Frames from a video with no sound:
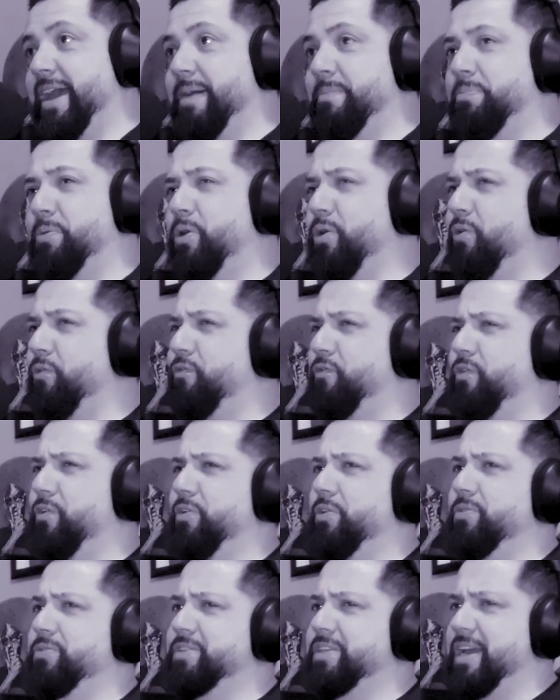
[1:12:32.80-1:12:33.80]
both
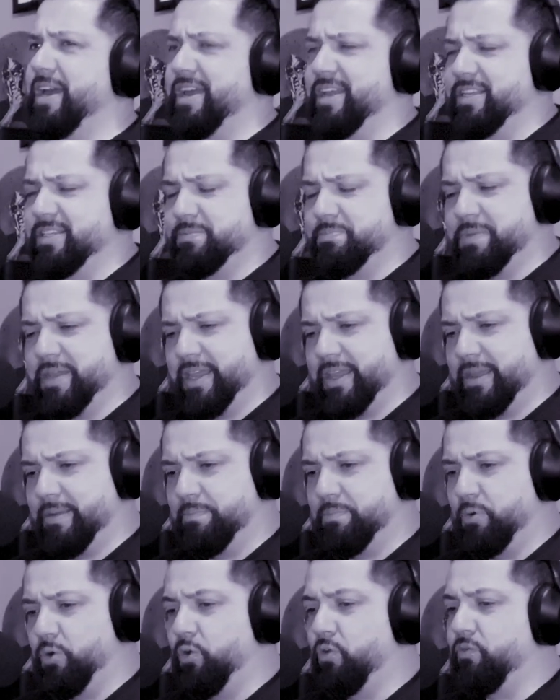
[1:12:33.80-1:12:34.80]
of those guys, man,
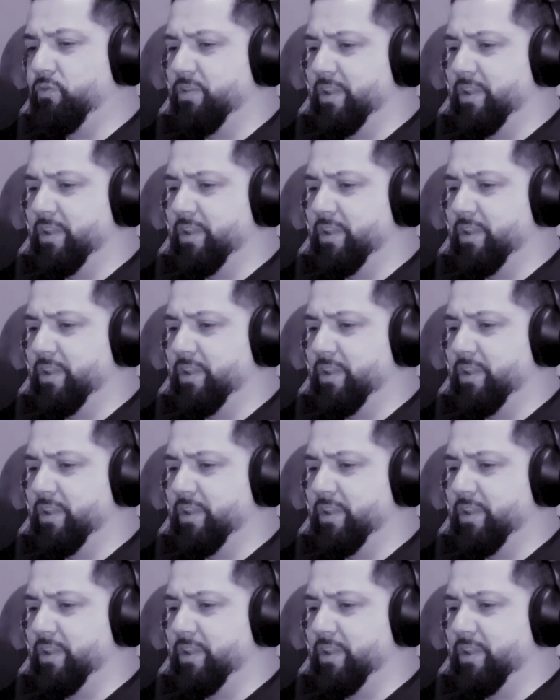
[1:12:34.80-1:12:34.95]
both